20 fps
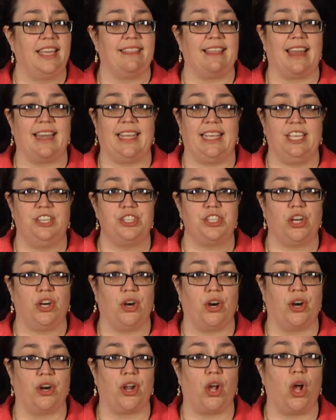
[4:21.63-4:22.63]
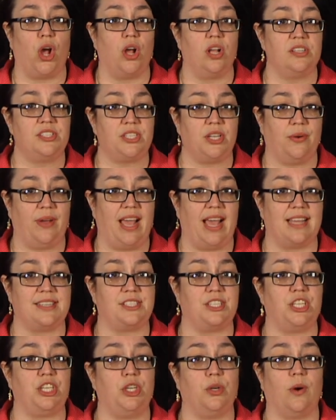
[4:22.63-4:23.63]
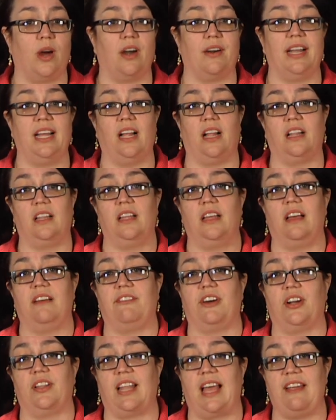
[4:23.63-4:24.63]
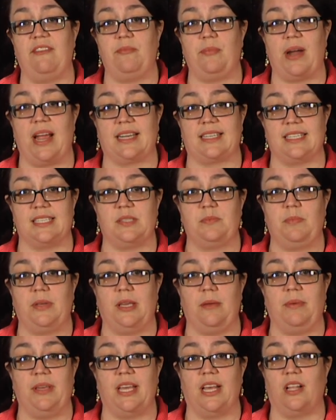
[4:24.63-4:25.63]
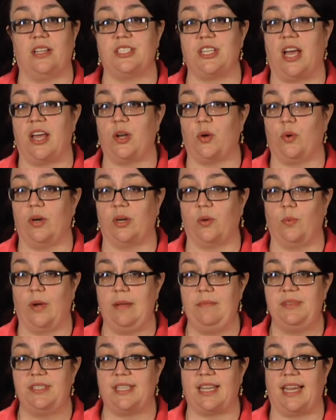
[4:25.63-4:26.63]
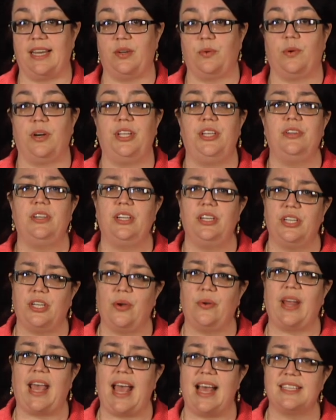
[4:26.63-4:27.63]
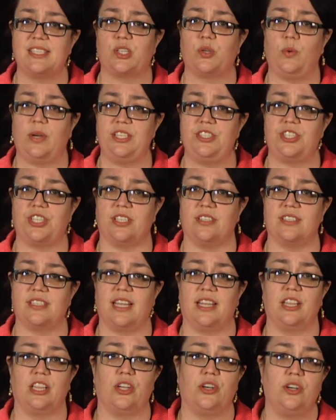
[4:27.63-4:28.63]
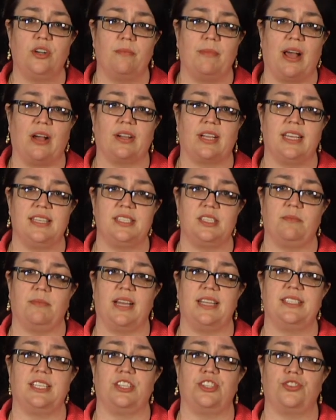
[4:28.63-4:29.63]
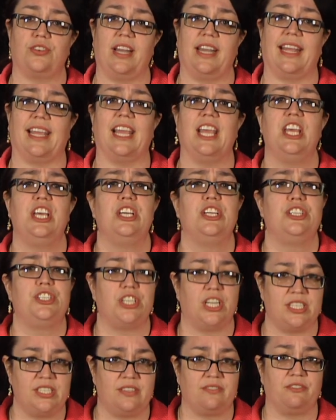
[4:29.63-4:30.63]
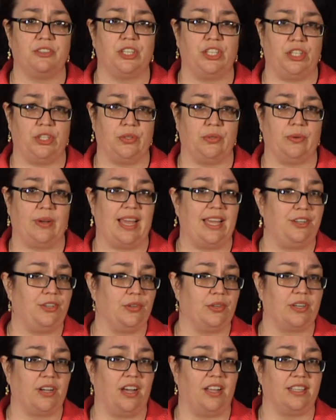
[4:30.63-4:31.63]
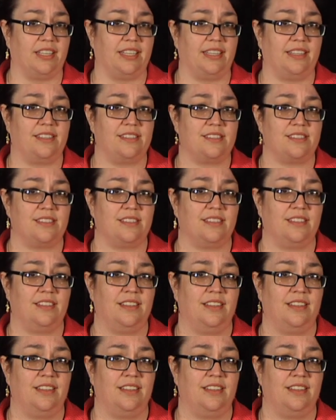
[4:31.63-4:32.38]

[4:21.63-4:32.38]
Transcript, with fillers: that each card also has the URL of our lifepracticepbl.org website where you can go to ask questions and learn about customizing training just for you and your colleagues.